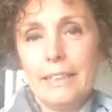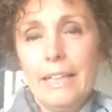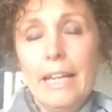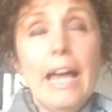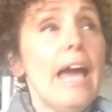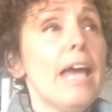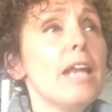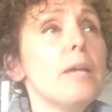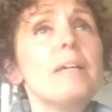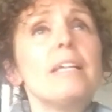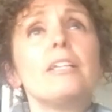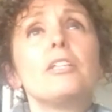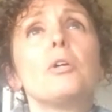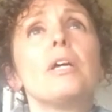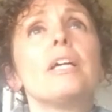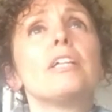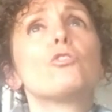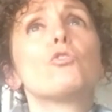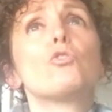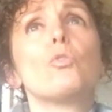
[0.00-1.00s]
And
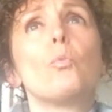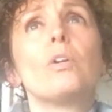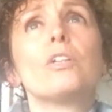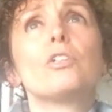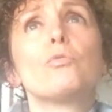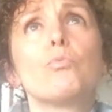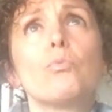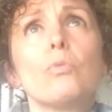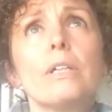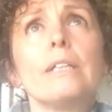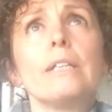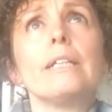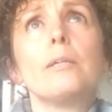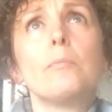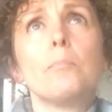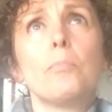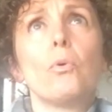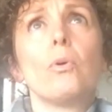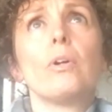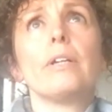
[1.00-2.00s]
it's what's really
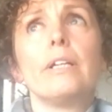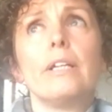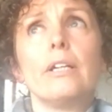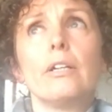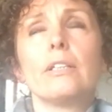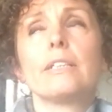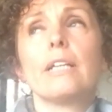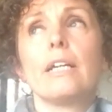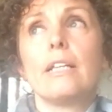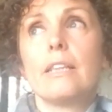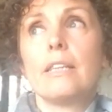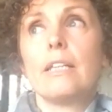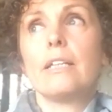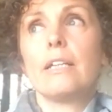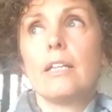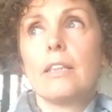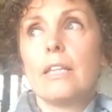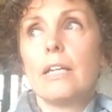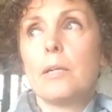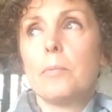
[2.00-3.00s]
important here as I
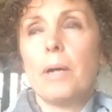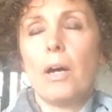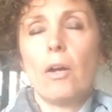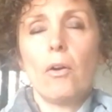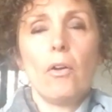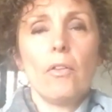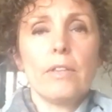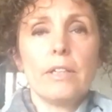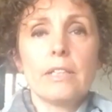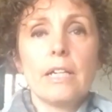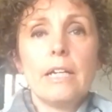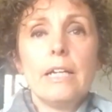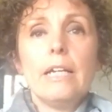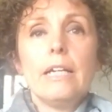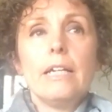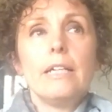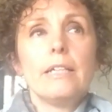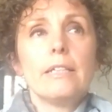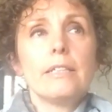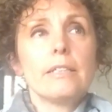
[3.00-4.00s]
think about all this
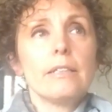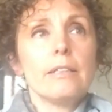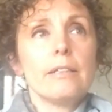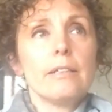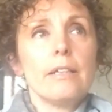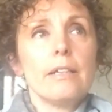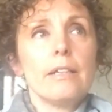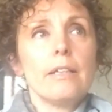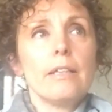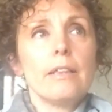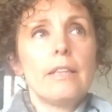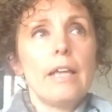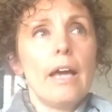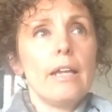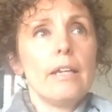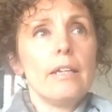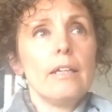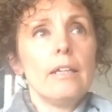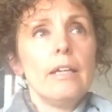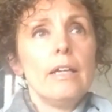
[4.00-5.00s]
is that